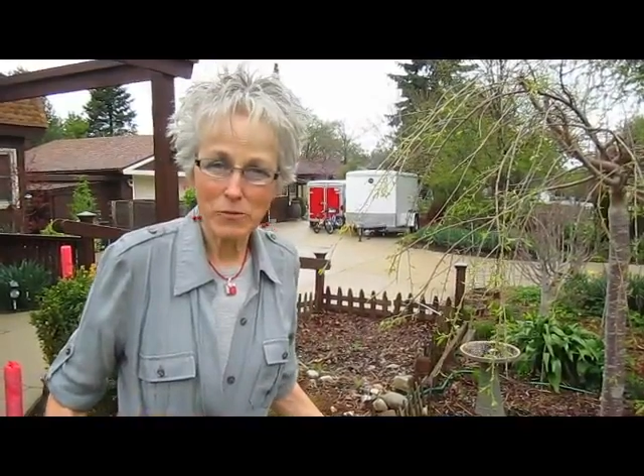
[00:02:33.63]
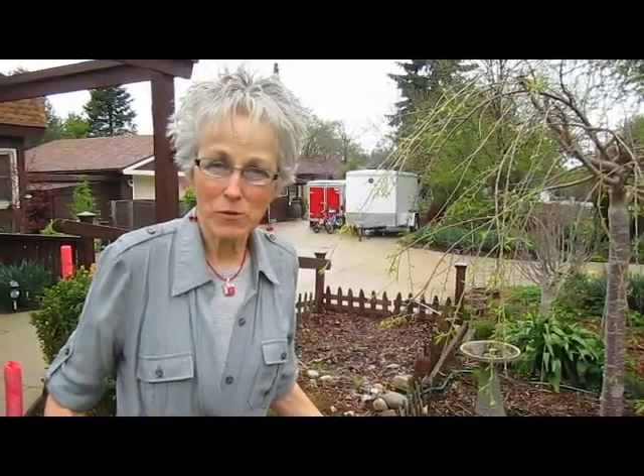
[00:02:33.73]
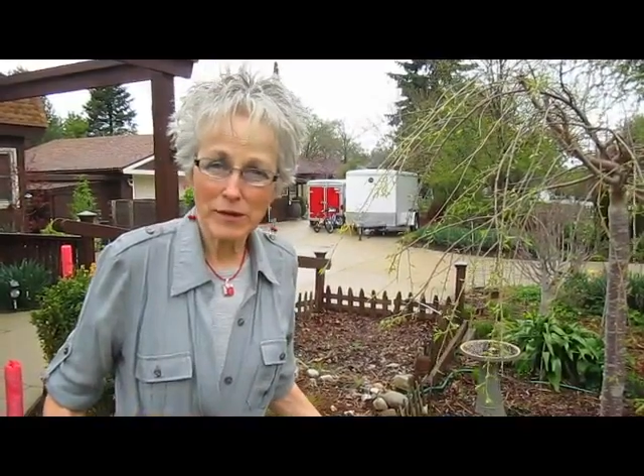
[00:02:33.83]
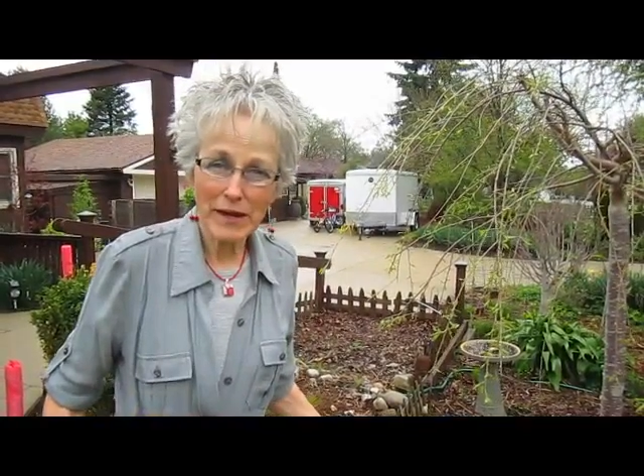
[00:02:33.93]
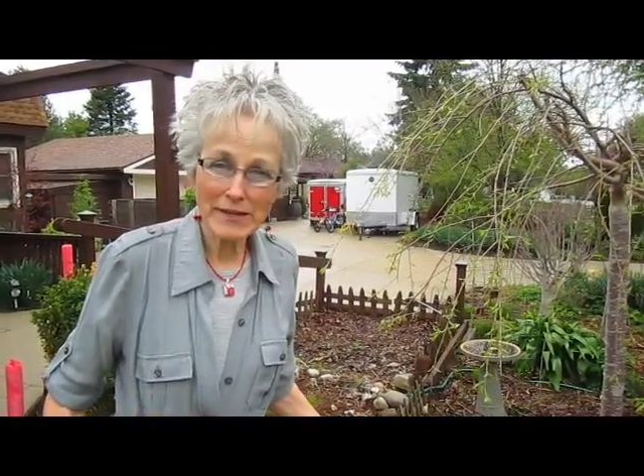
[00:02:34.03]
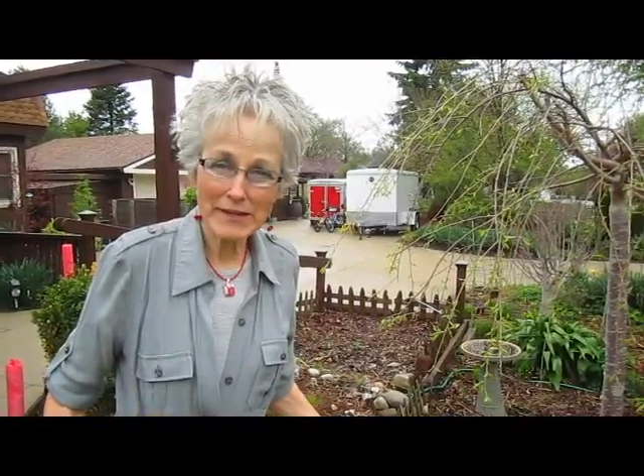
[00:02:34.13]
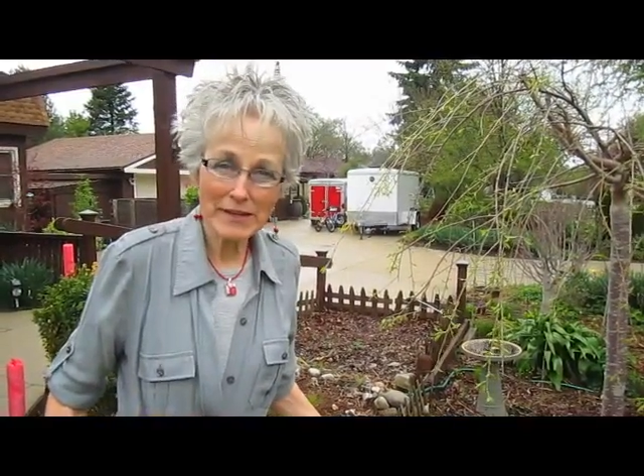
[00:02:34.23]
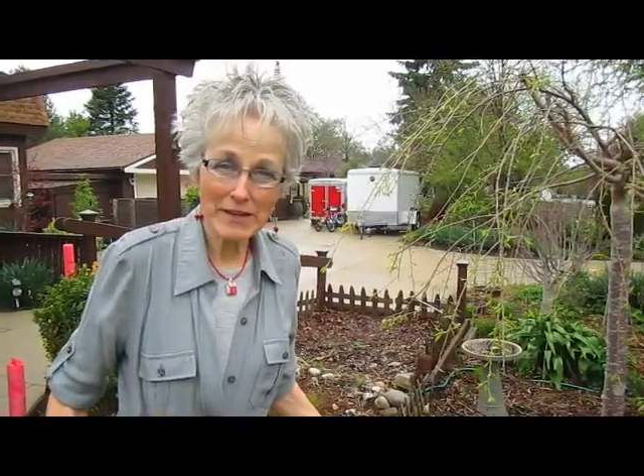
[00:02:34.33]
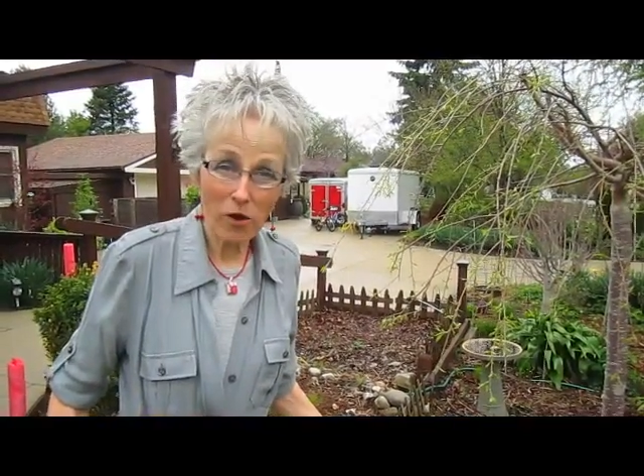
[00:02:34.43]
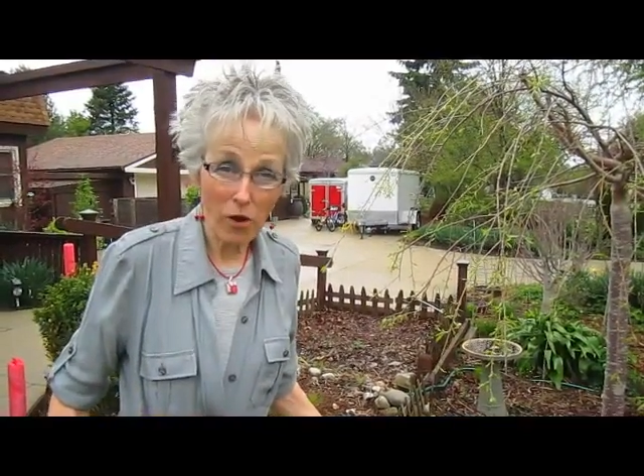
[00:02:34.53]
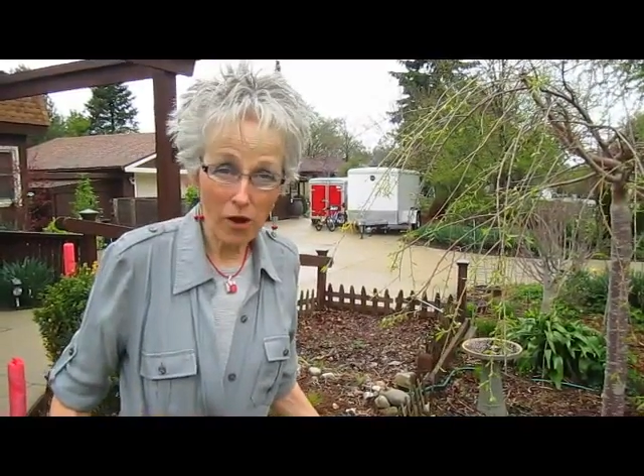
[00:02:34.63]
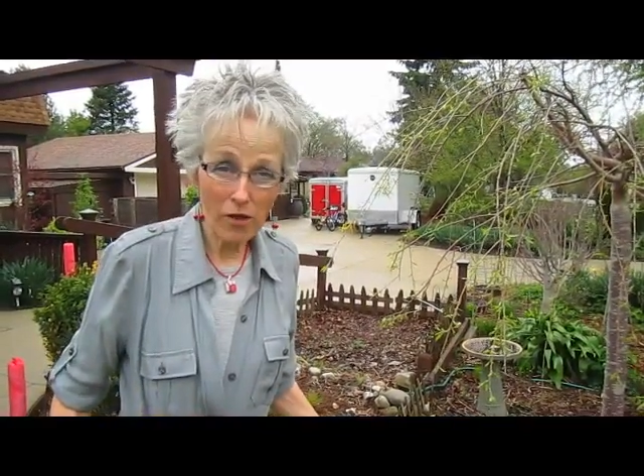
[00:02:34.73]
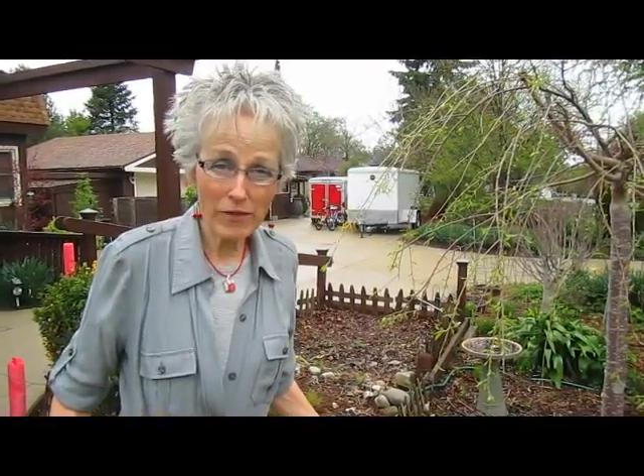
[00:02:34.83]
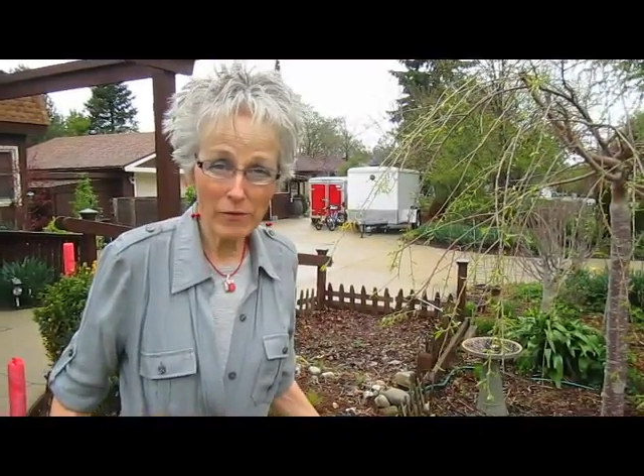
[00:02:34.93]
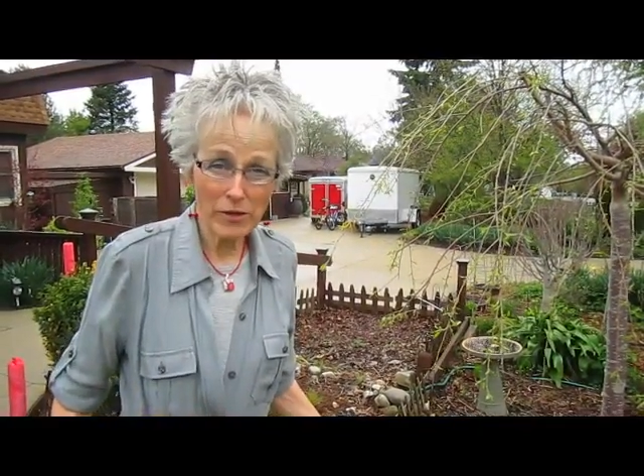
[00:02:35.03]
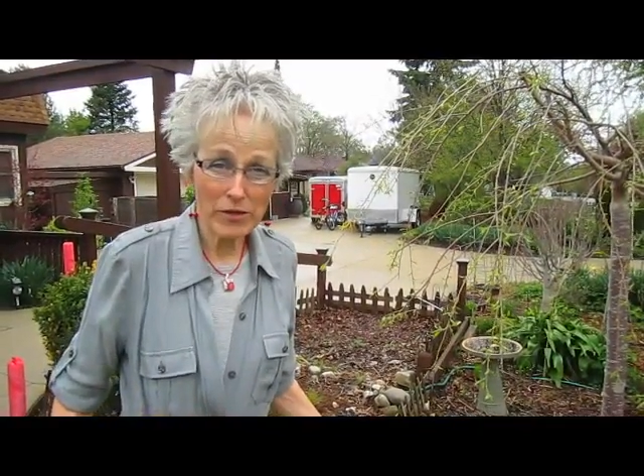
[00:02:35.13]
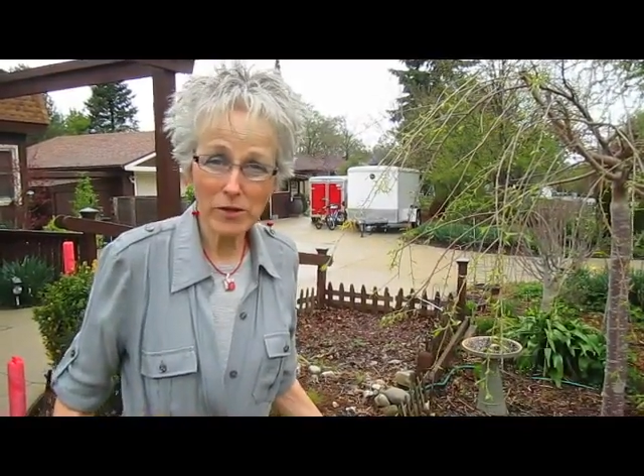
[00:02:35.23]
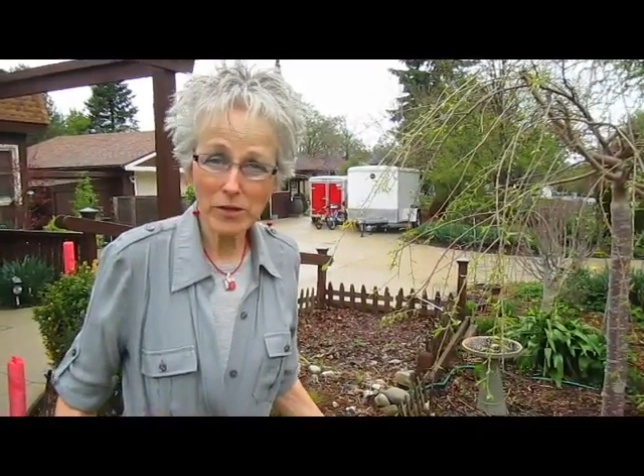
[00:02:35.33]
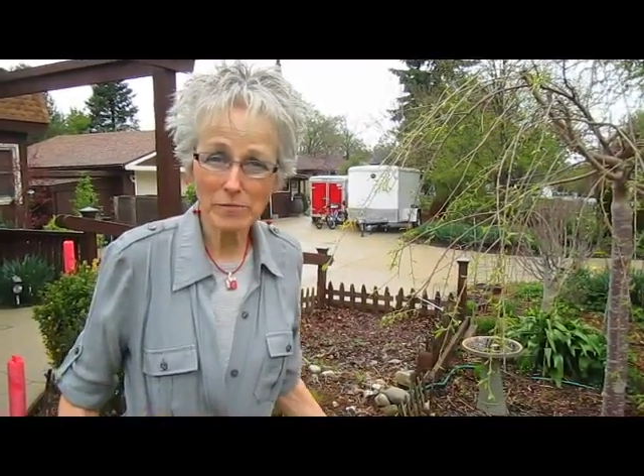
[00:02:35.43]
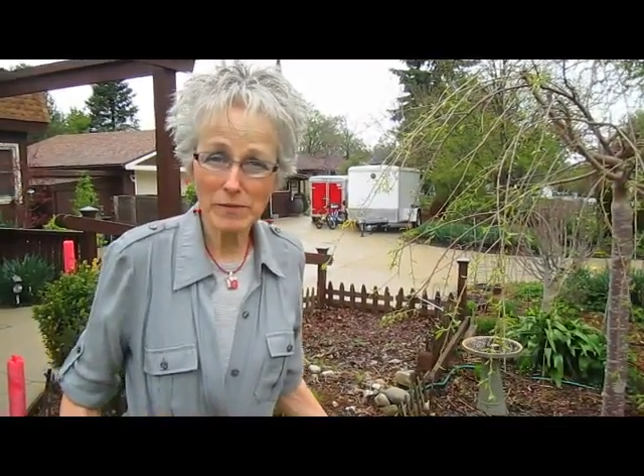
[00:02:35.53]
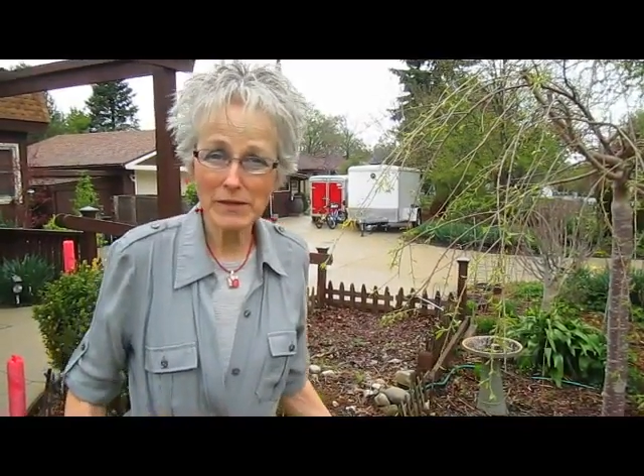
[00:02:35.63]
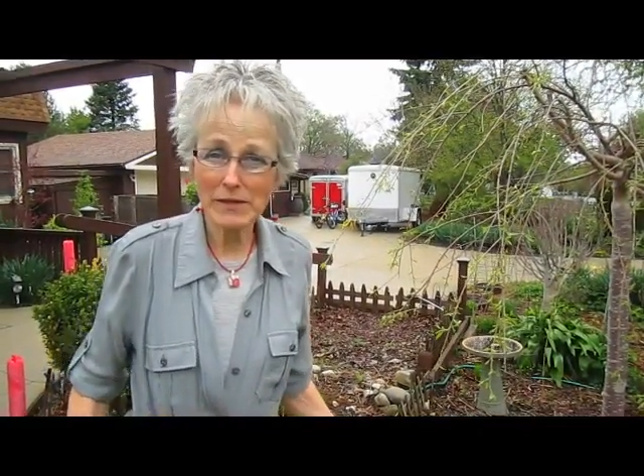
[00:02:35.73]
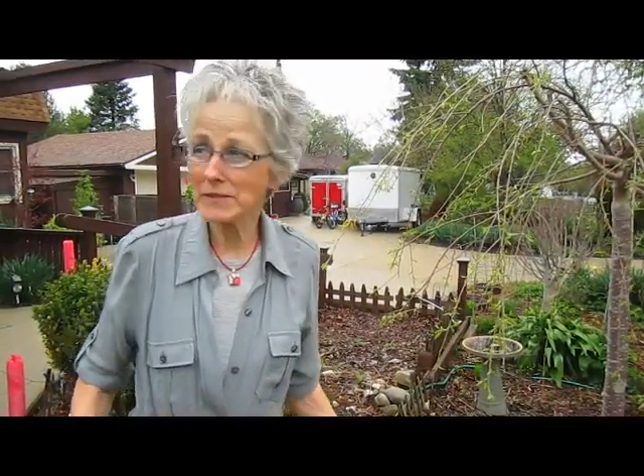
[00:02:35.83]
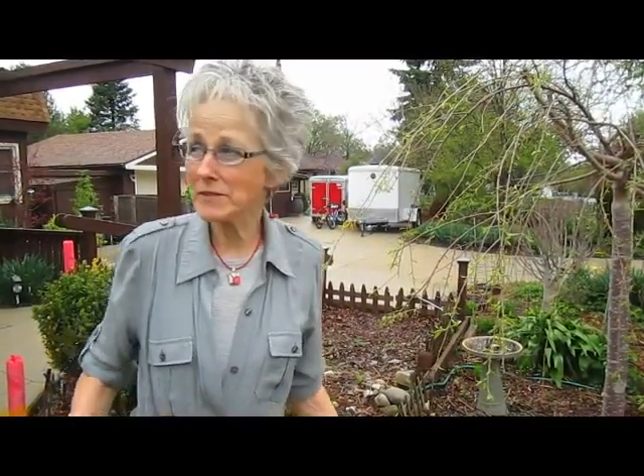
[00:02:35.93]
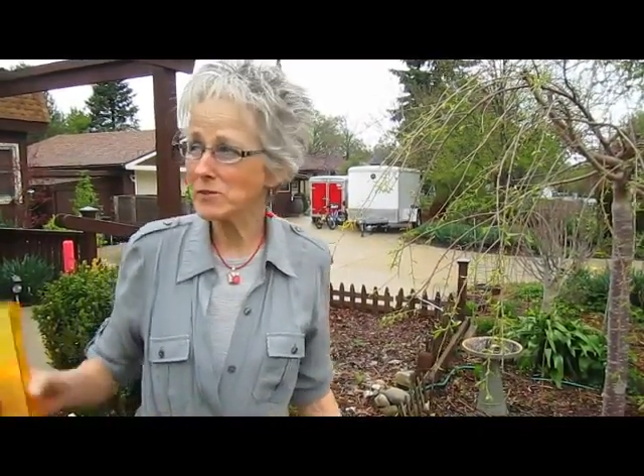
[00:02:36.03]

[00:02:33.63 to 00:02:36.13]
we're not getting all that we could because